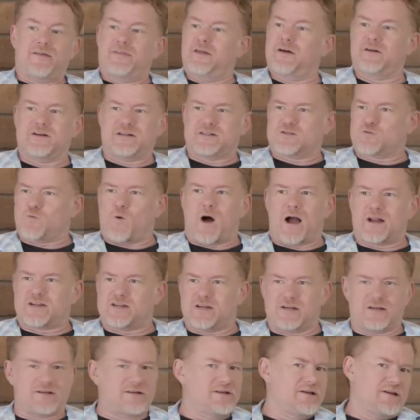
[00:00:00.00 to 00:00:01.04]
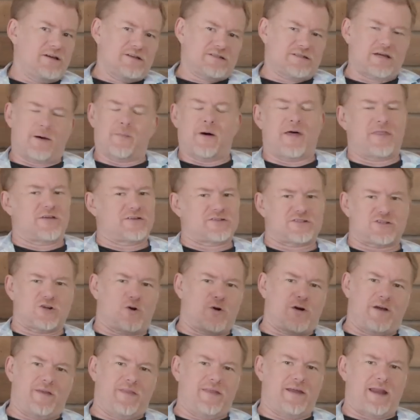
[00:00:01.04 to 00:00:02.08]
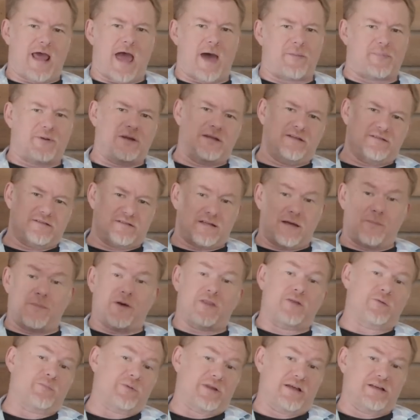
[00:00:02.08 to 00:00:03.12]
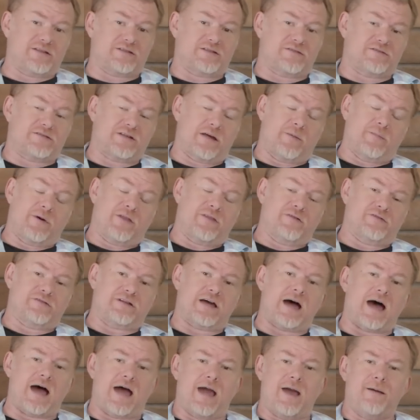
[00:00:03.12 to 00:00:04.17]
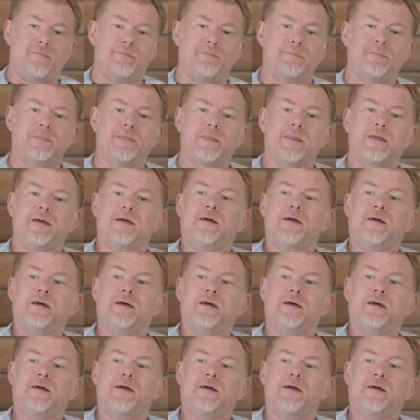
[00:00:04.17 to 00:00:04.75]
They're just watching some other story that happened in some other place or some other time.